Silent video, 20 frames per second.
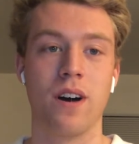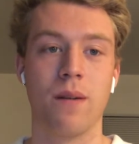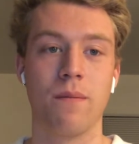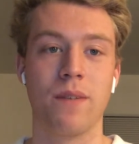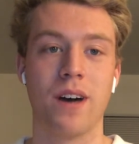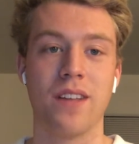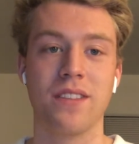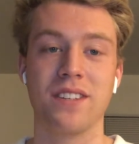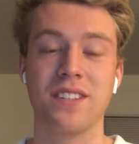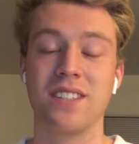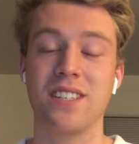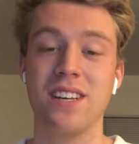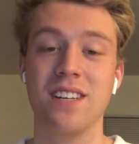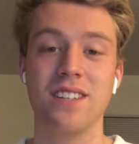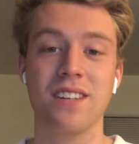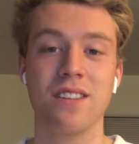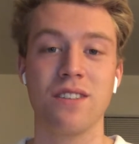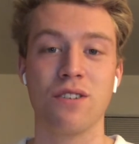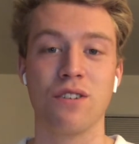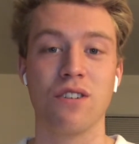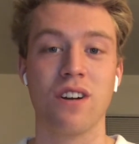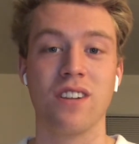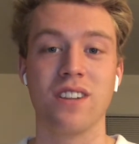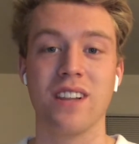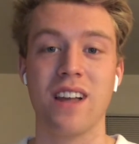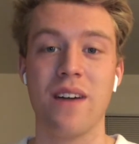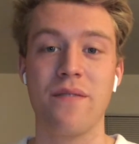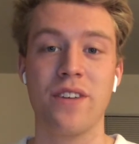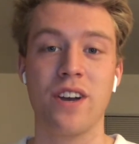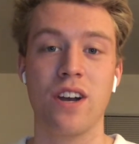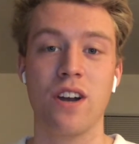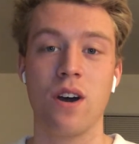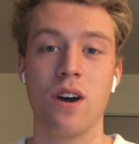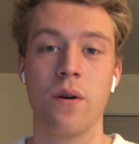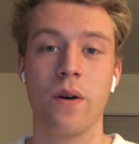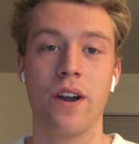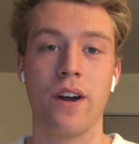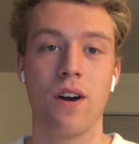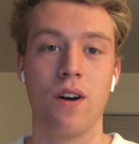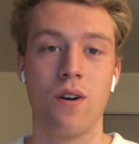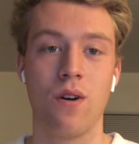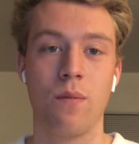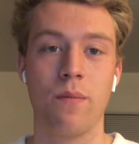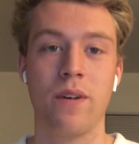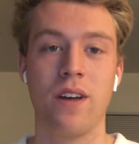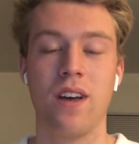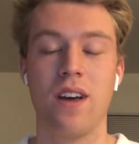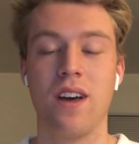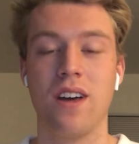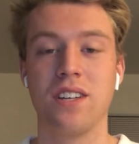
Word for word: Um, on the season, they're 11 and 0 at home,